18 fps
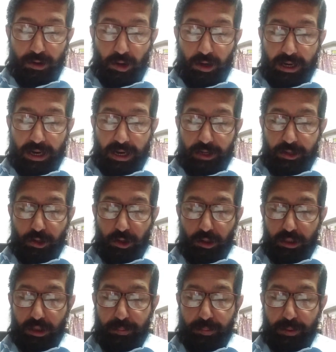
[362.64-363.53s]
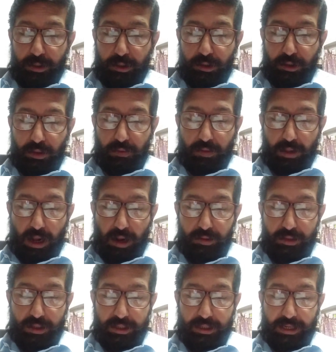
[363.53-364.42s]
or adjourn the business of the
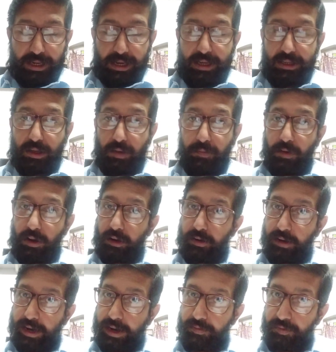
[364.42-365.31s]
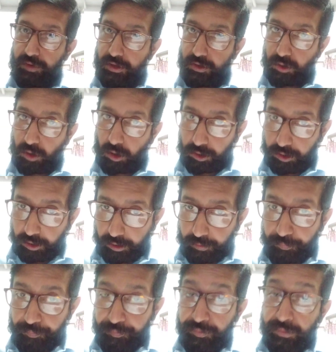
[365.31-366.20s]
House in case of a grave disorder.
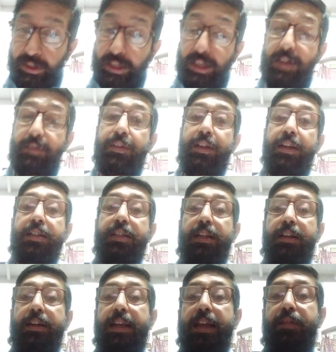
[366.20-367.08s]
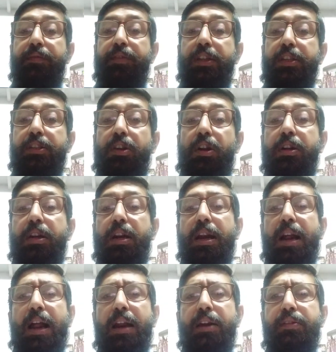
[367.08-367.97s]
If there is a grave
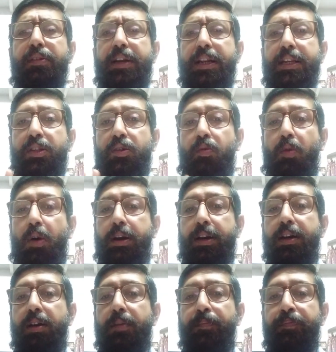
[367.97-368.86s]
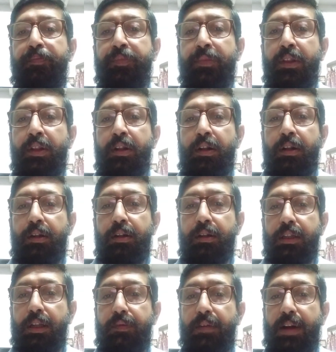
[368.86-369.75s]
disorder, unrest, quarrel,
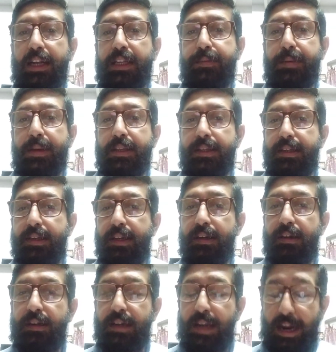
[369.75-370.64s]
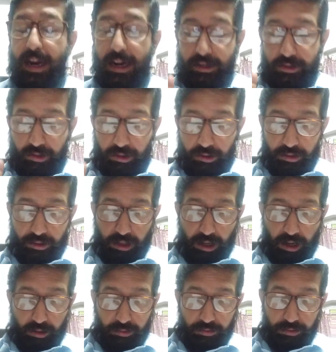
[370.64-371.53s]
the Vice President adjourns the
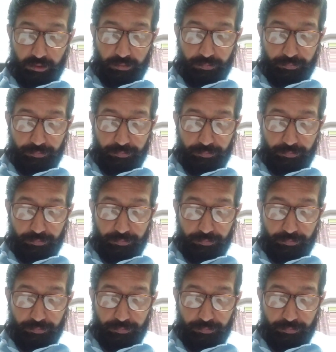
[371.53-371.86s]
House.